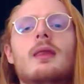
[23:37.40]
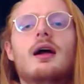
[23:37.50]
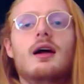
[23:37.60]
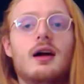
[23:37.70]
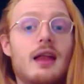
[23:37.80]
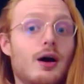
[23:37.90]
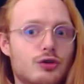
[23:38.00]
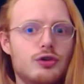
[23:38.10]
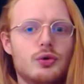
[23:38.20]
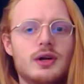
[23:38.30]
And how to
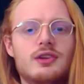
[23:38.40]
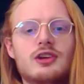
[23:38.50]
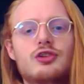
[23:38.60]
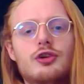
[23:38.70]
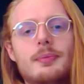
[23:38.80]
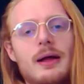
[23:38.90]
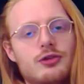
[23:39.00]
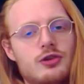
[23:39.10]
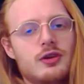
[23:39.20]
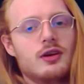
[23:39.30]
do it is just
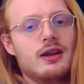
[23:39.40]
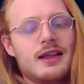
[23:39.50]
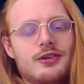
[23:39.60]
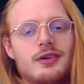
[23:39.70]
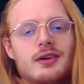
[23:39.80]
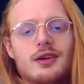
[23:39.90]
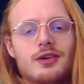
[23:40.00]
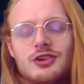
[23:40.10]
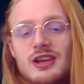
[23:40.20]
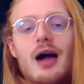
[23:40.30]
pronounce
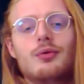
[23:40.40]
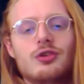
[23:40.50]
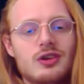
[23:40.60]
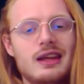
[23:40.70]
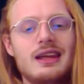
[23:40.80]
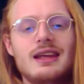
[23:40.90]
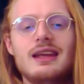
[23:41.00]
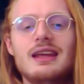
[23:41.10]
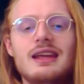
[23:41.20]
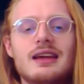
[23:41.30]
the sound
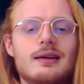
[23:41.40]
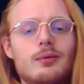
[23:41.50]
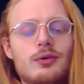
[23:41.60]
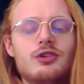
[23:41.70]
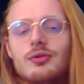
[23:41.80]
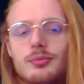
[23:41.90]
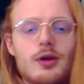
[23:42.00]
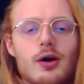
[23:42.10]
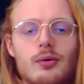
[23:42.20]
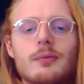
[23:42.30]
E, which you
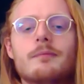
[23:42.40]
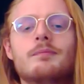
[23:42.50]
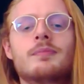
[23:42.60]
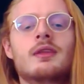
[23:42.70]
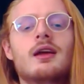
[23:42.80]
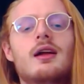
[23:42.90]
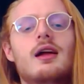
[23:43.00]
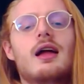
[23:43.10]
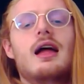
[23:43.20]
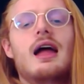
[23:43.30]
know,
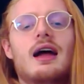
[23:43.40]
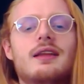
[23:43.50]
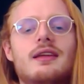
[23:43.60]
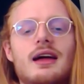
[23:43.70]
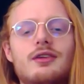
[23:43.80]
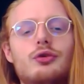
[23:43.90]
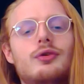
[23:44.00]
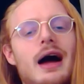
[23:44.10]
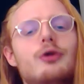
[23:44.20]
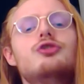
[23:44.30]
and then
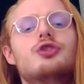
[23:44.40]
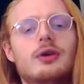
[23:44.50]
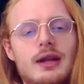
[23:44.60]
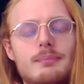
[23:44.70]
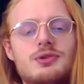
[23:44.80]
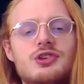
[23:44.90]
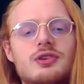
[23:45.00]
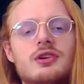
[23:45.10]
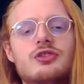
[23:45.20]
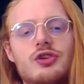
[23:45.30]
round your lips.
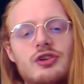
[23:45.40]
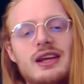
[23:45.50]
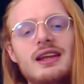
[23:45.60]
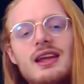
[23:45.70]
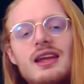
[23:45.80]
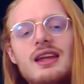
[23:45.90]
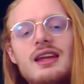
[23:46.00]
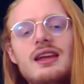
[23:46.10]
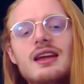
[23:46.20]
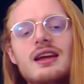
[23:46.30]
So you say
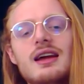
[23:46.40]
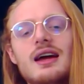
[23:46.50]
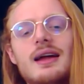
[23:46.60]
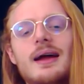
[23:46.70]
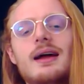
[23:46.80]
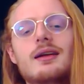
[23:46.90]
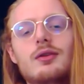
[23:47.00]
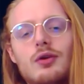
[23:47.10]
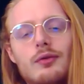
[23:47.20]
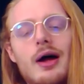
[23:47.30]
E,
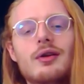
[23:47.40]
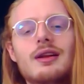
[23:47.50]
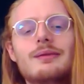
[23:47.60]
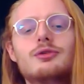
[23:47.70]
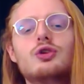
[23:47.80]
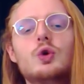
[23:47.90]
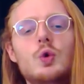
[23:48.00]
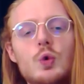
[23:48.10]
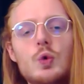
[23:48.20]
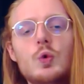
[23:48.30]
and around the lips,
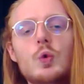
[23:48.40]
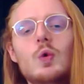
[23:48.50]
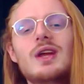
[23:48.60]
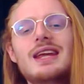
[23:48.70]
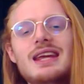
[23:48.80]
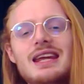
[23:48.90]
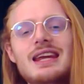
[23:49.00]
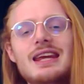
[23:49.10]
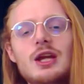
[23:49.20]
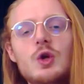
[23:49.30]
U,
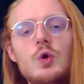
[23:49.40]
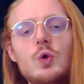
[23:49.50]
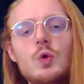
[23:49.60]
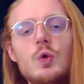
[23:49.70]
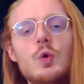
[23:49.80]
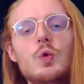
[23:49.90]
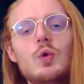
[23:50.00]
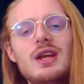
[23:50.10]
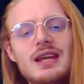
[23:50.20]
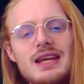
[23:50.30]
E,
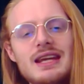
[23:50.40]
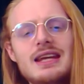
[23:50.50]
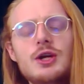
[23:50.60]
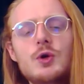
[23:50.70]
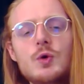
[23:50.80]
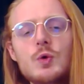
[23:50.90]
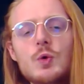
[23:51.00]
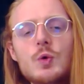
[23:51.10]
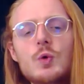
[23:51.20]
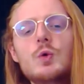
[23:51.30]

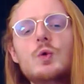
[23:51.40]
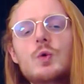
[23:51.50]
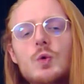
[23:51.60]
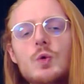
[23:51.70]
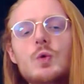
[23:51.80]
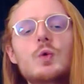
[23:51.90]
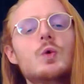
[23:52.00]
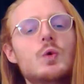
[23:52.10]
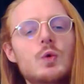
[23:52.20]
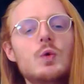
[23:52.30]
U, U,
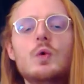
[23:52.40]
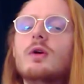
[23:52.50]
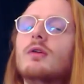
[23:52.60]
U.